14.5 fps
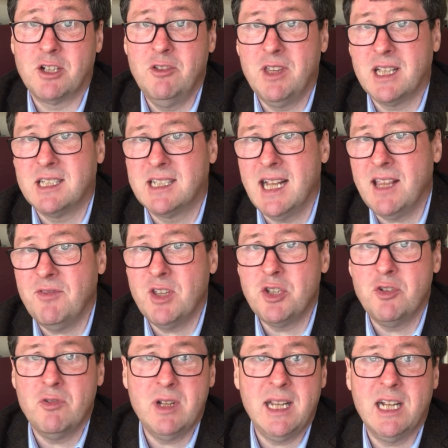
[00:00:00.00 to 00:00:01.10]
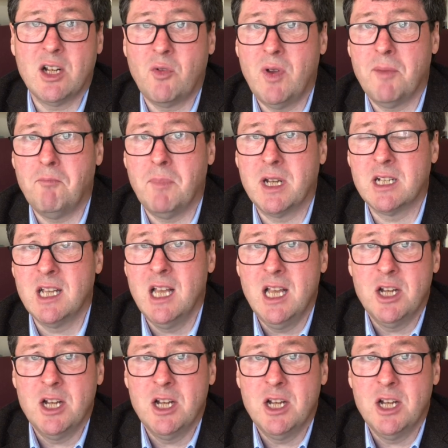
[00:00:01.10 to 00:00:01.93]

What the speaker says: To the extent that you need equipment,